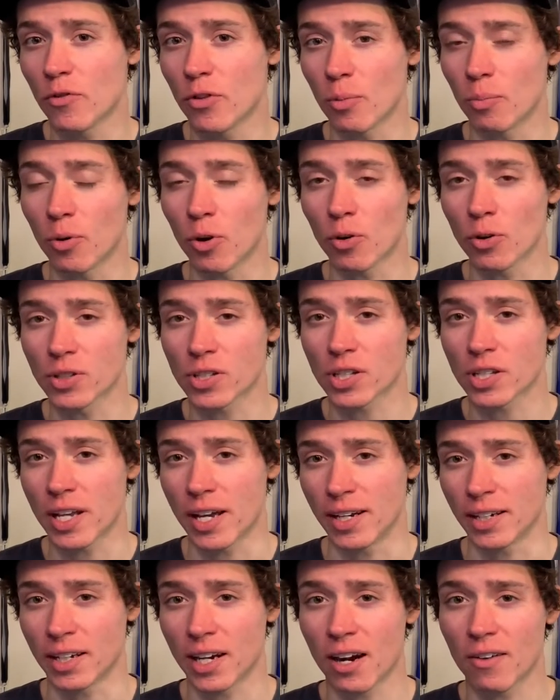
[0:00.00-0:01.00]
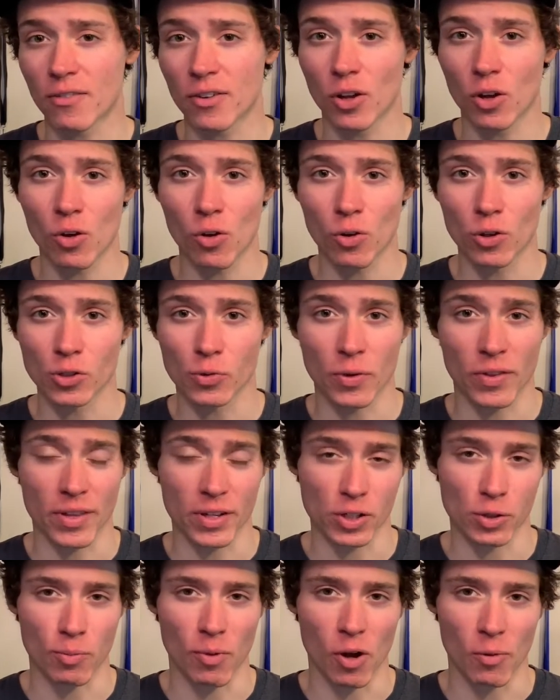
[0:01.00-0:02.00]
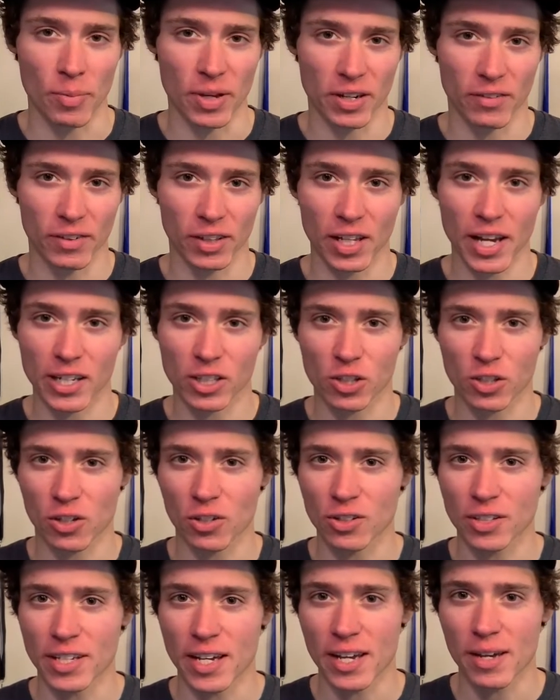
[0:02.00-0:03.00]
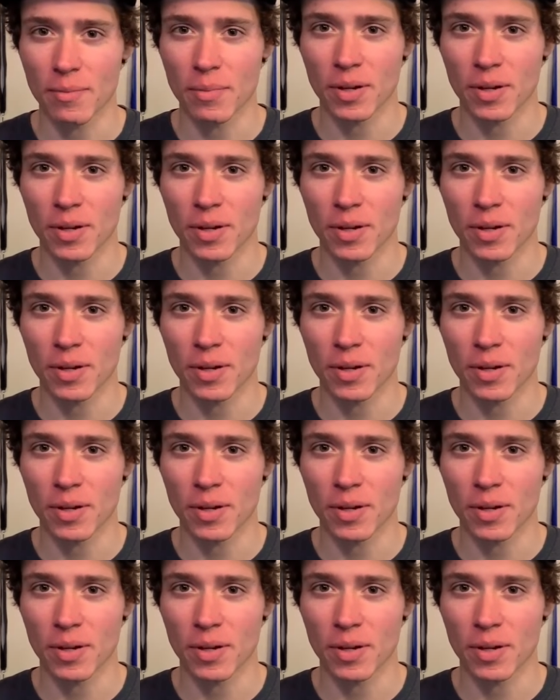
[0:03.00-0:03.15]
the bolts and cover the holes with a small bit of electrical tape.